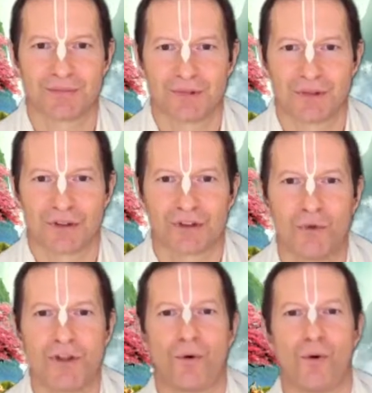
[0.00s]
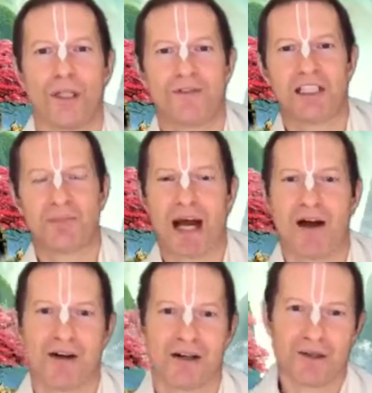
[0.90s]
So with all of his
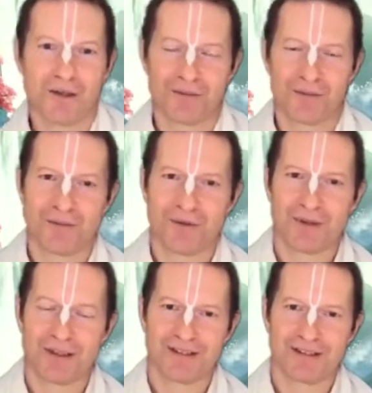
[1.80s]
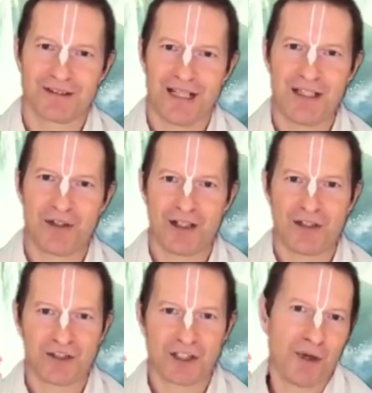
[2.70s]
power, Indra,
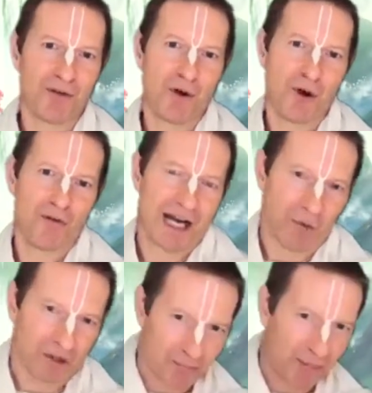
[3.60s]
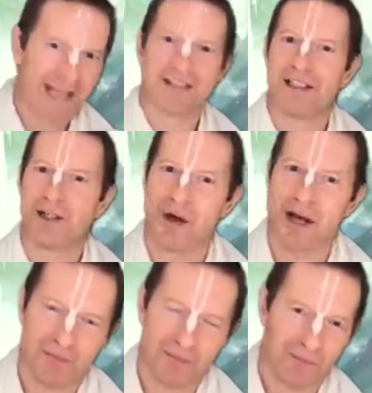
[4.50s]
just above Govardhan, was blasting away.